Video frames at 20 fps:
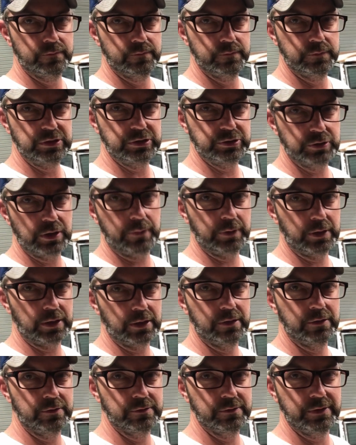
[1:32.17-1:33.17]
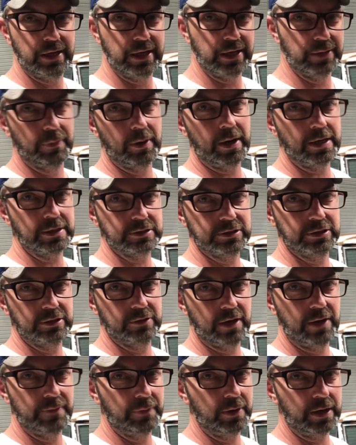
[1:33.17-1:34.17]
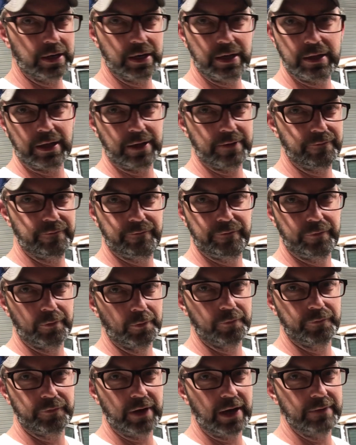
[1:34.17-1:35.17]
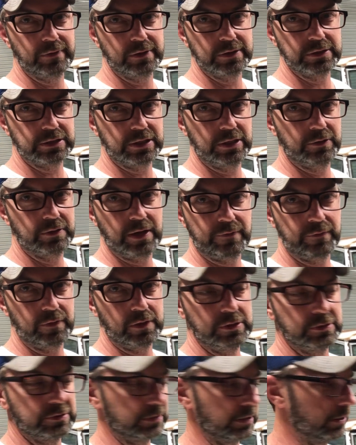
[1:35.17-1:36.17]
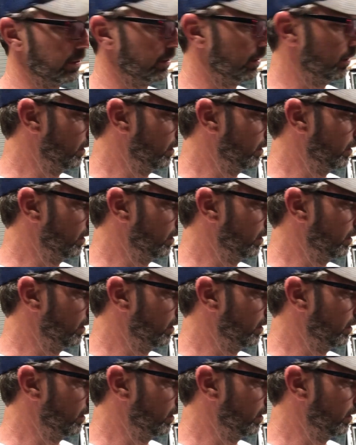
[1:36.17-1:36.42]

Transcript: distributor in a box still. I bought it like 4 or 5 years ago and never used it.